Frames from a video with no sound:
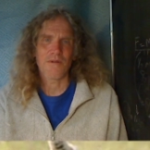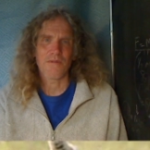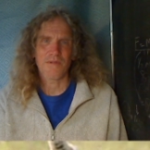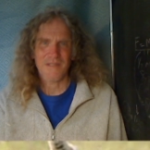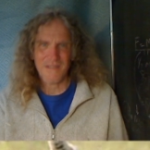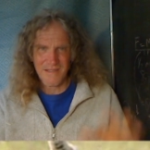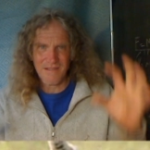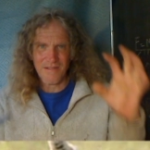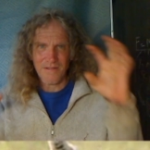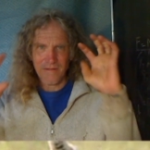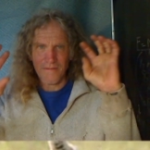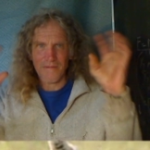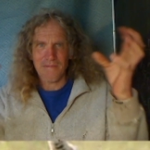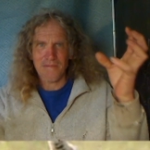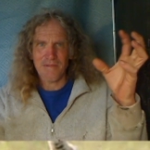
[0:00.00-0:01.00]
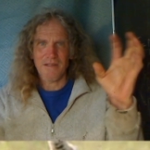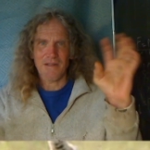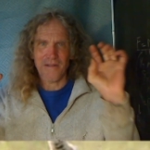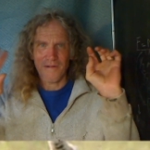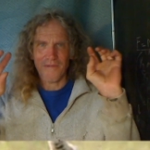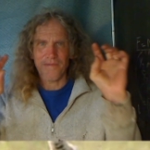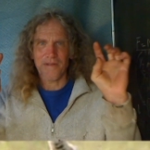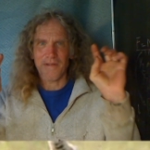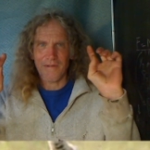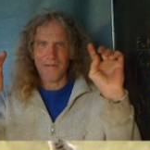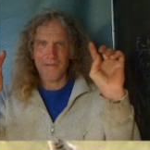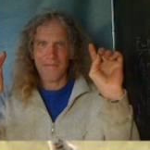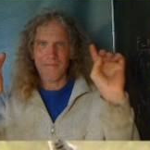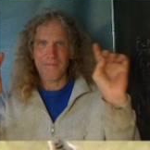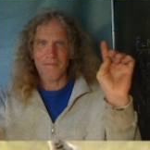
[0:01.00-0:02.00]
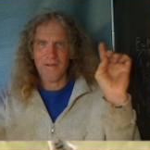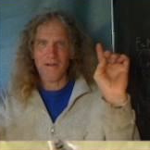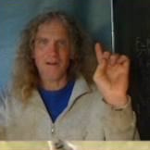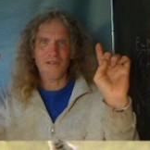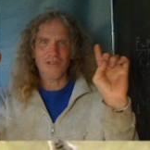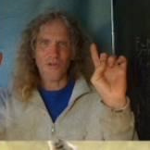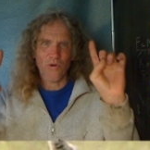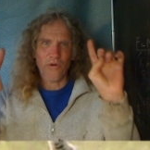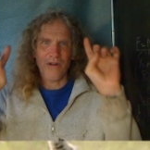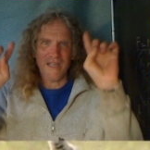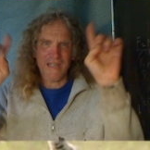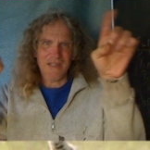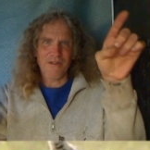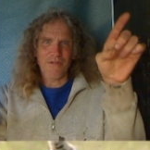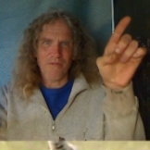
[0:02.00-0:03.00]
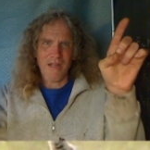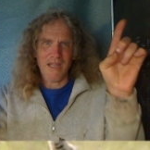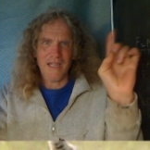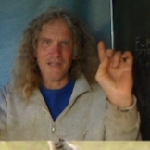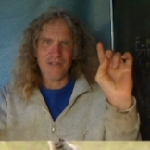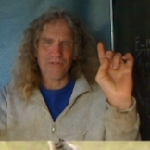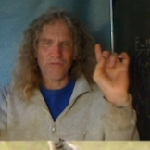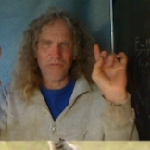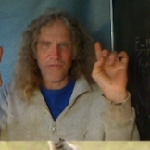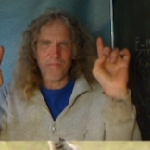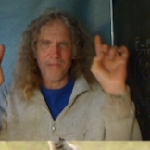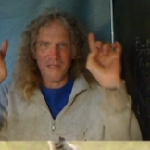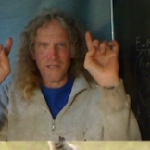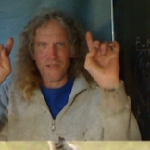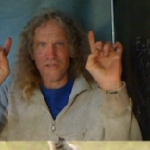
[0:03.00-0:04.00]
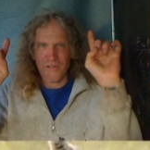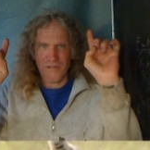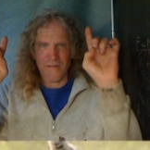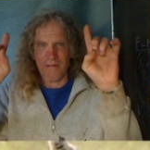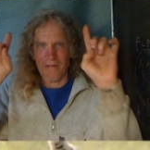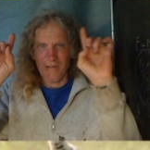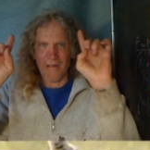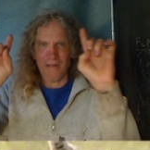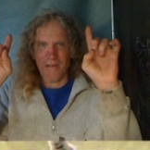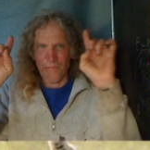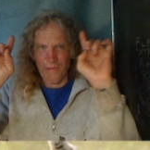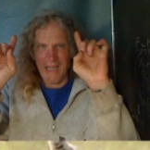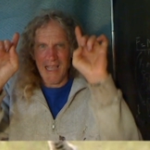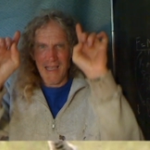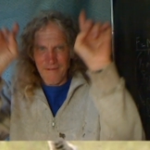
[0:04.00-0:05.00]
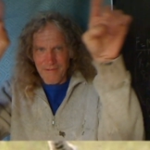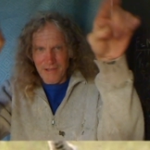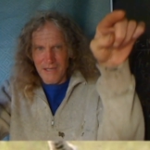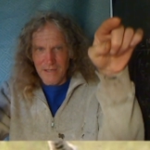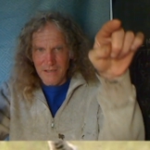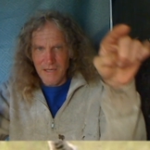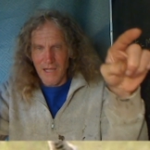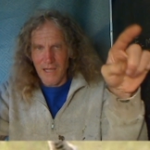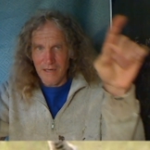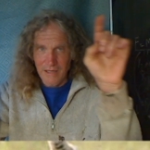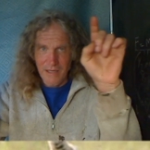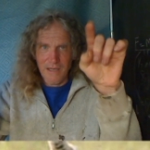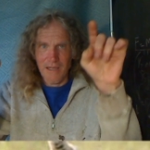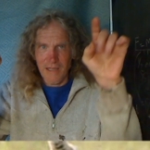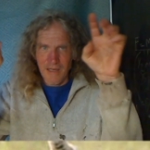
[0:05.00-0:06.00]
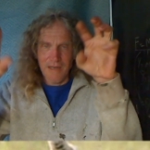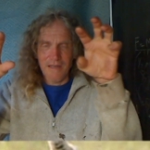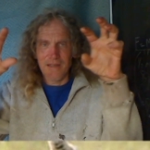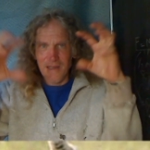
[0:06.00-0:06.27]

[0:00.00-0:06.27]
no, we still, you know, if you, are Dorian Gray true picture, you know, we have the antenna